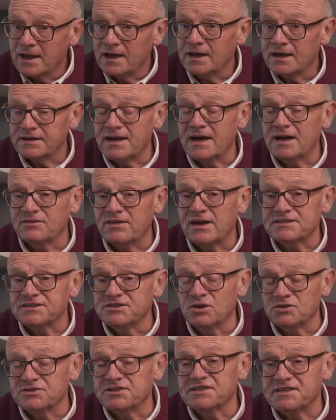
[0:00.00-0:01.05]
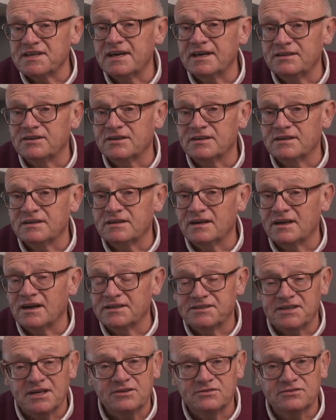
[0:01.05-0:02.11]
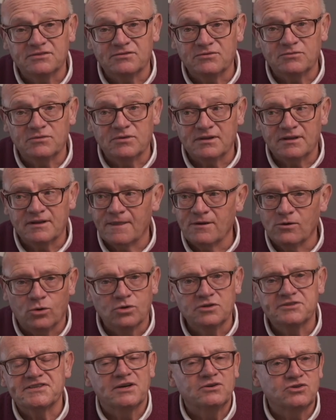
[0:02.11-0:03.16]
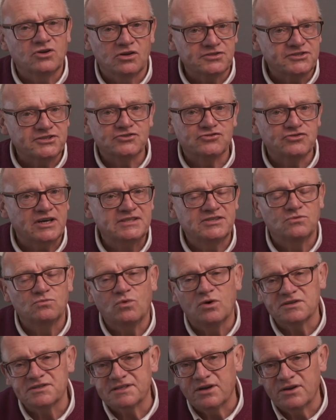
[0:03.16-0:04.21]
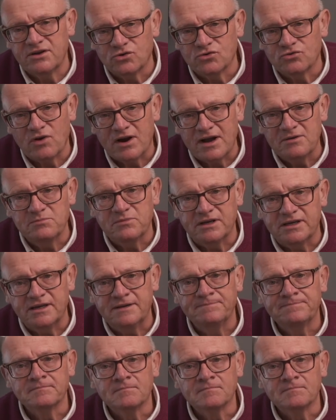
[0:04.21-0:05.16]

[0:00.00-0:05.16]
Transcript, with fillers: Now, that's not to say that I don't also concentrate on what's going on around me.